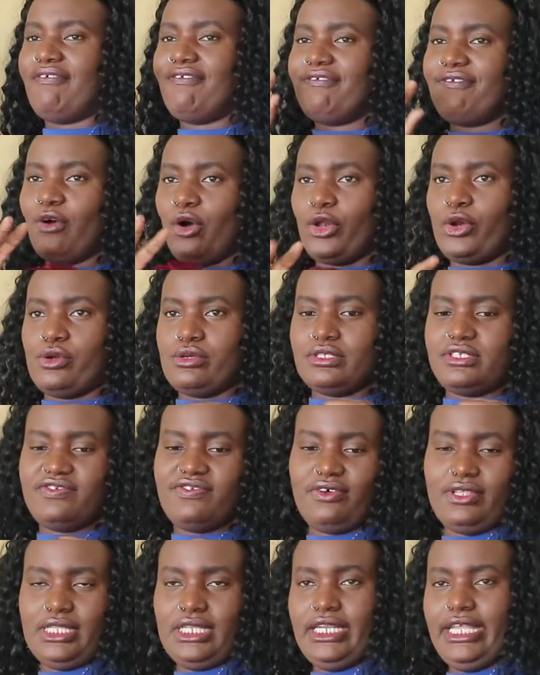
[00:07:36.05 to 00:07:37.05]
photos
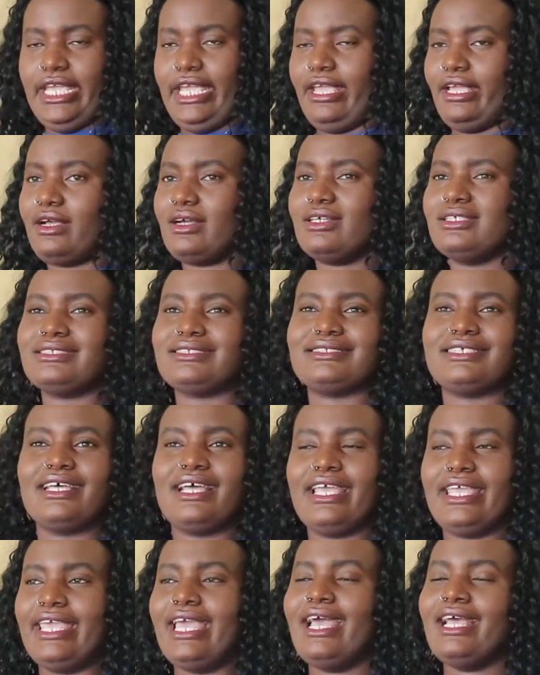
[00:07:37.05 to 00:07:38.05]
for the day, because
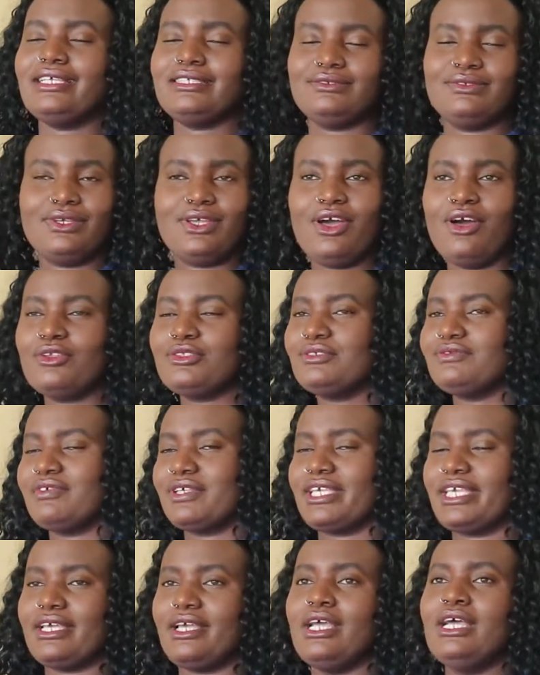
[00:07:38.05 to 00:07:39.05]
yes, we go to